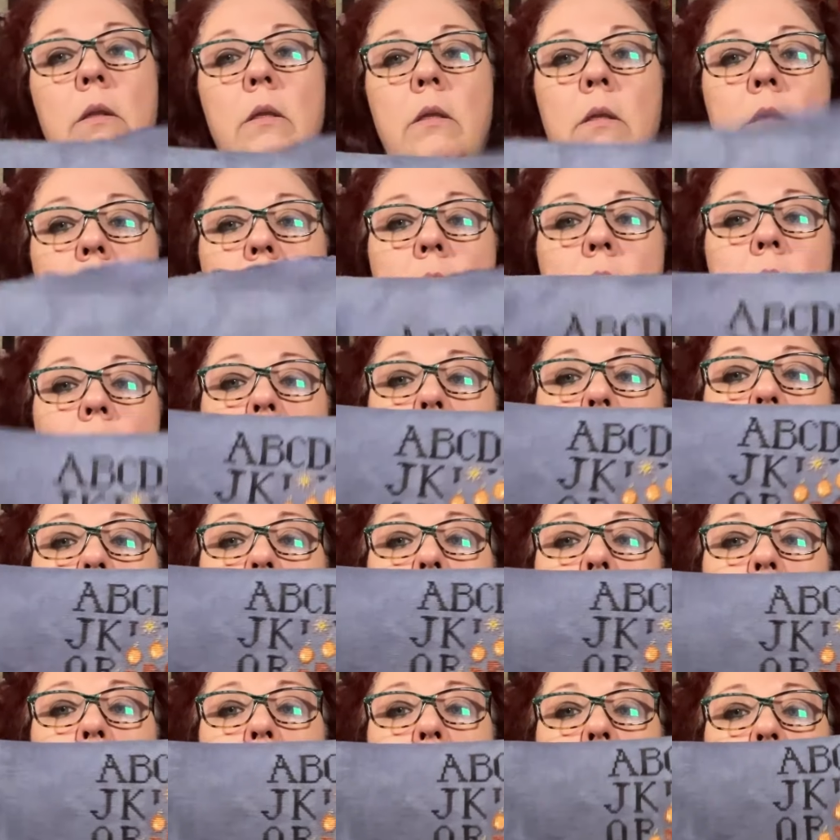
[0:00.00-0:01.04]
this
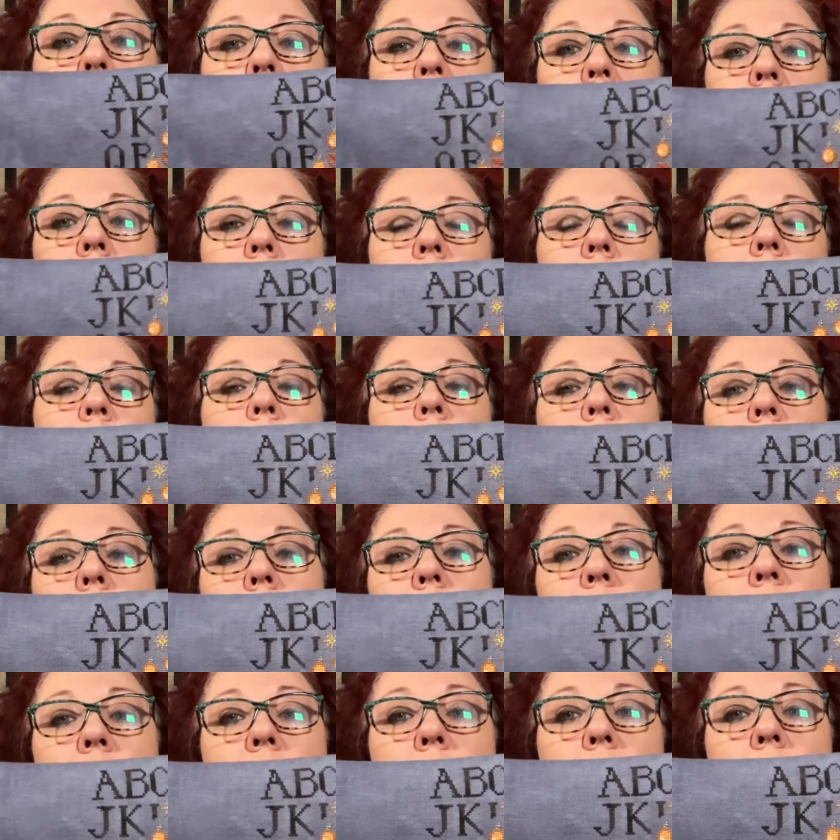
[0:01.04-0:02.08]
is Plum
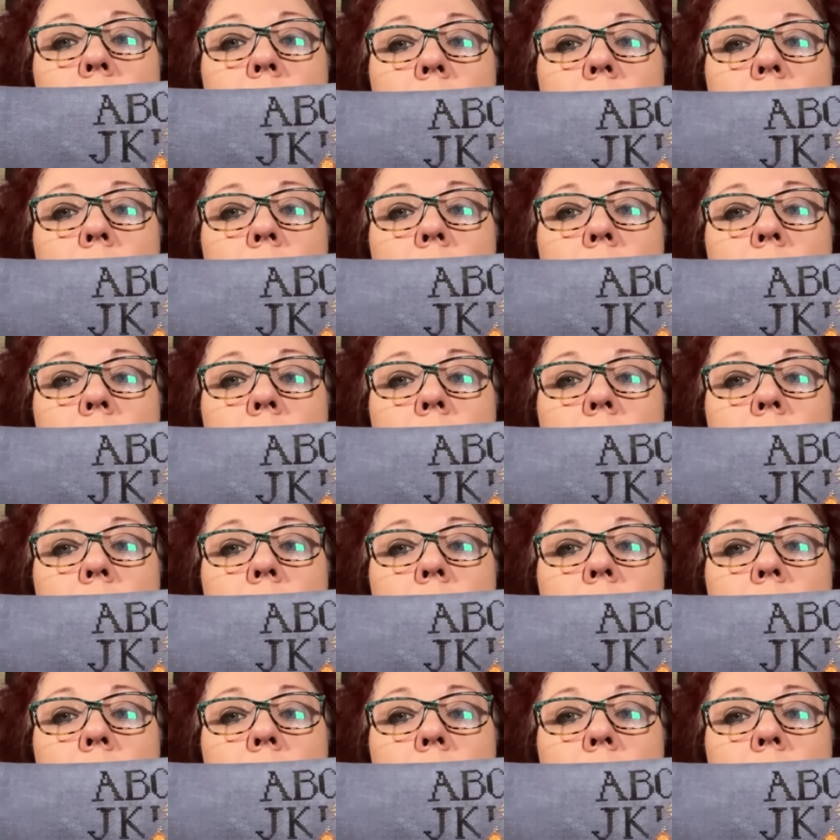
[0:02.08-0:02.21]
Street